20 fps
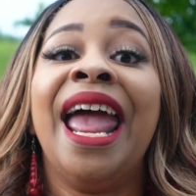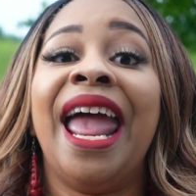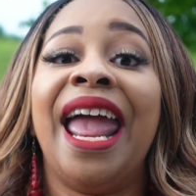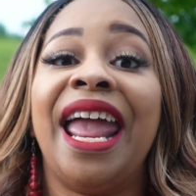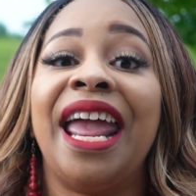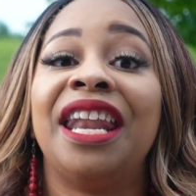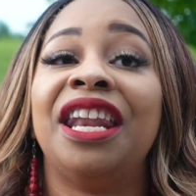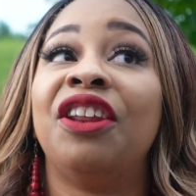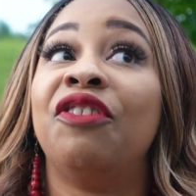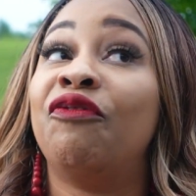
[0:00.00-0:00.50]

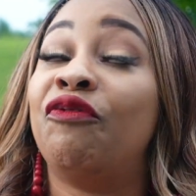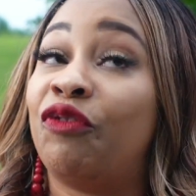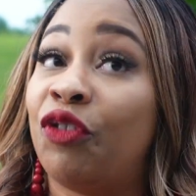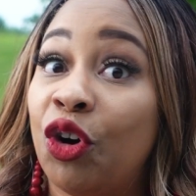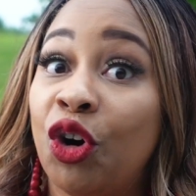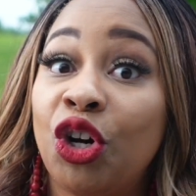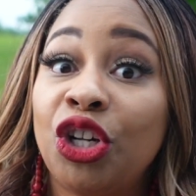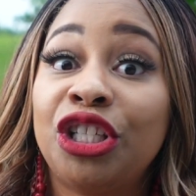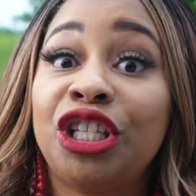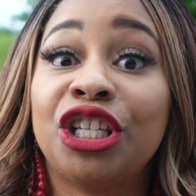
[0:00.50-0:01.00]
And in
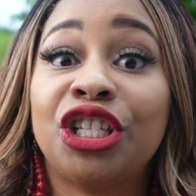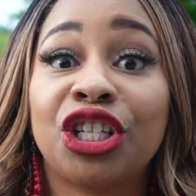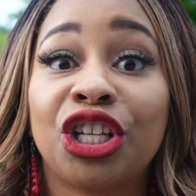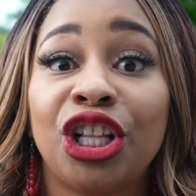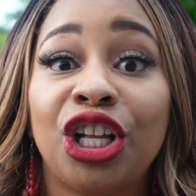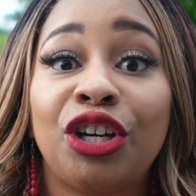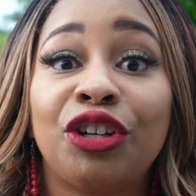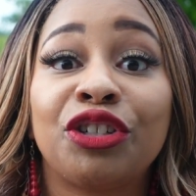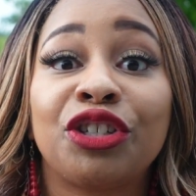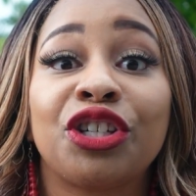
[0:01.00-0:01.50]
full
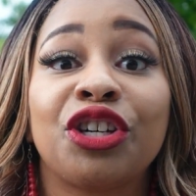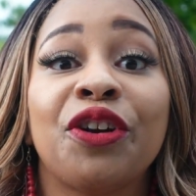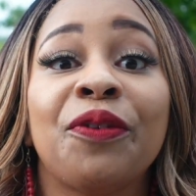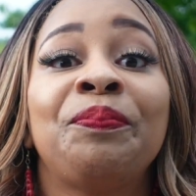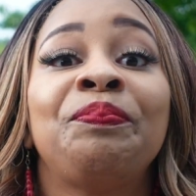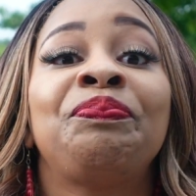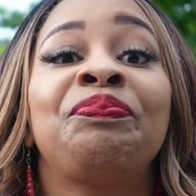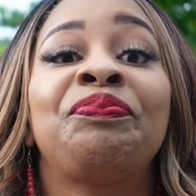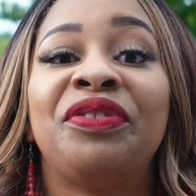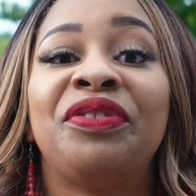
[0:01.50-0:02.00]
disclosure,
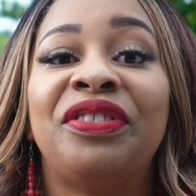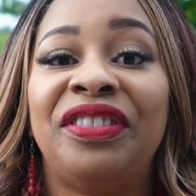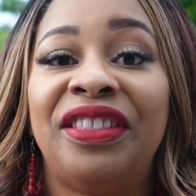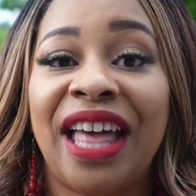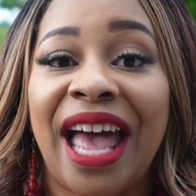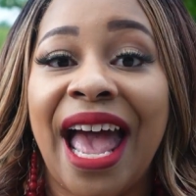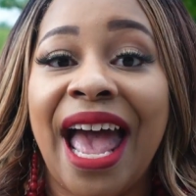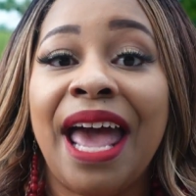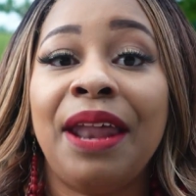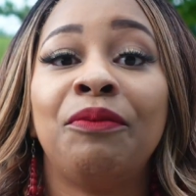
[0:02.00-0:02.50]

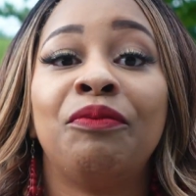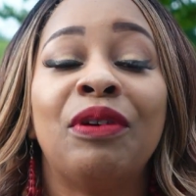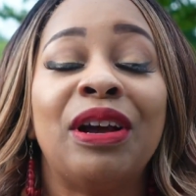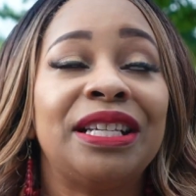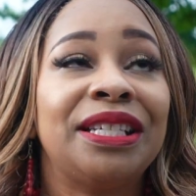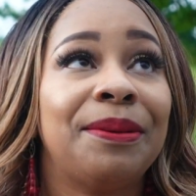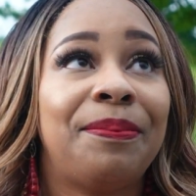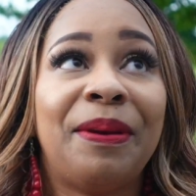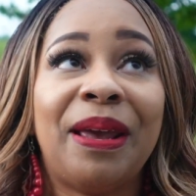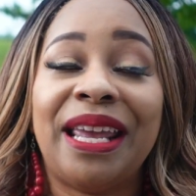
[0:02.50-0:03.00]
that
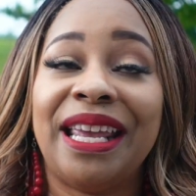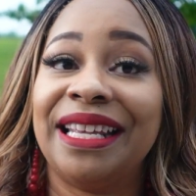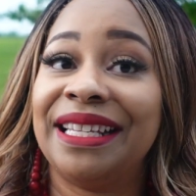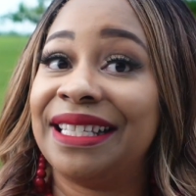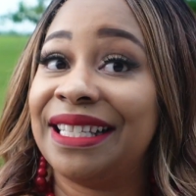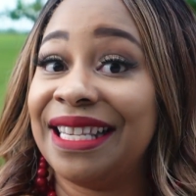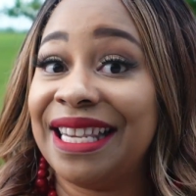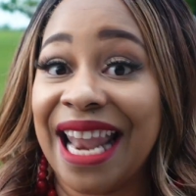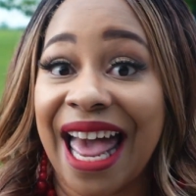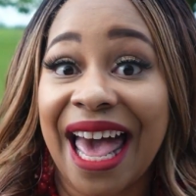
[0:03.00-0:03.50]
recipe
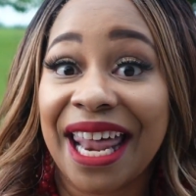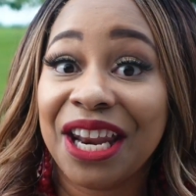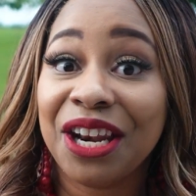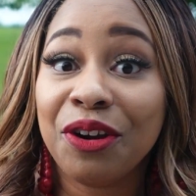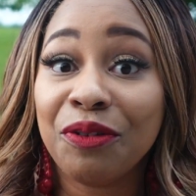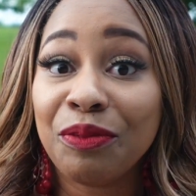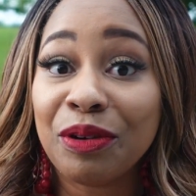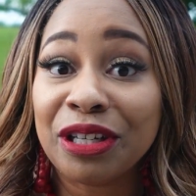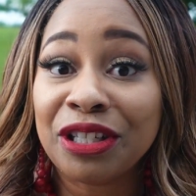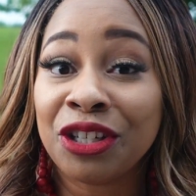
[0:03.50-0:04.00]
is not an
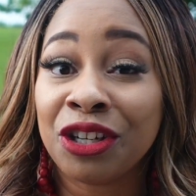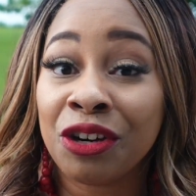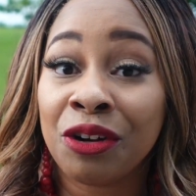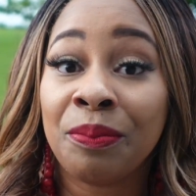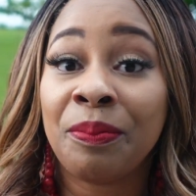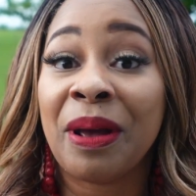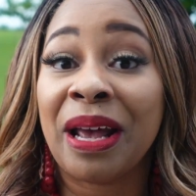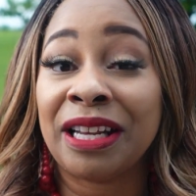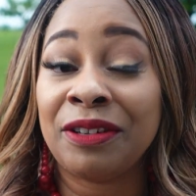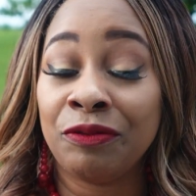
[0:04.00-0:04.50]

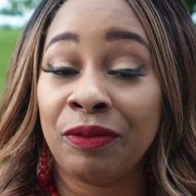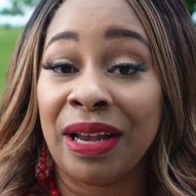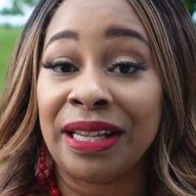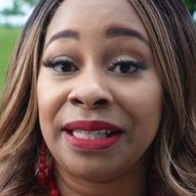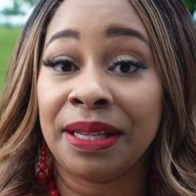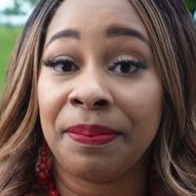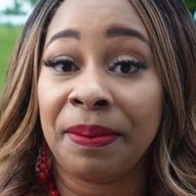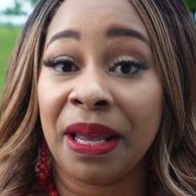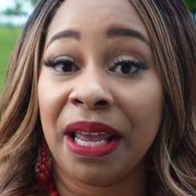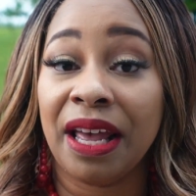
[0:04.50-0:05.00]
original
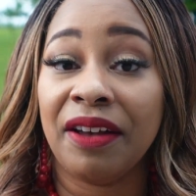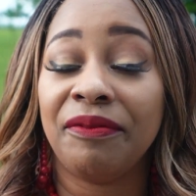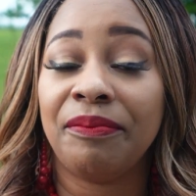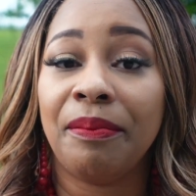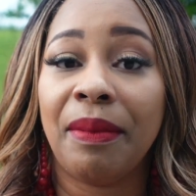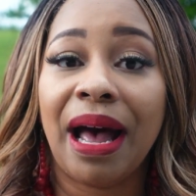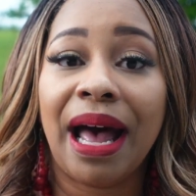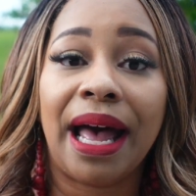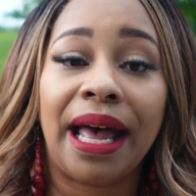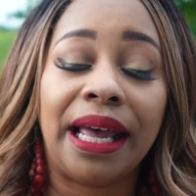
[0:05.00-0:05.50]
recipe of
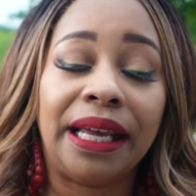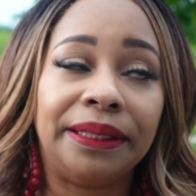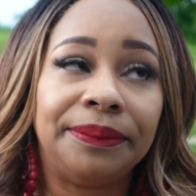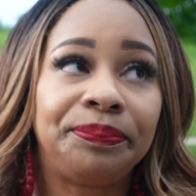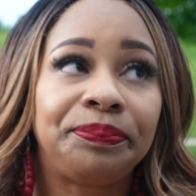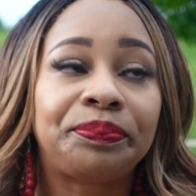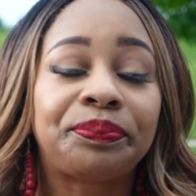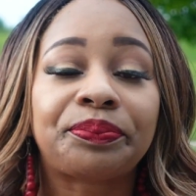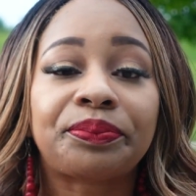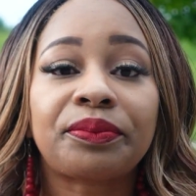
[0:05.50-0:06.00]
mine.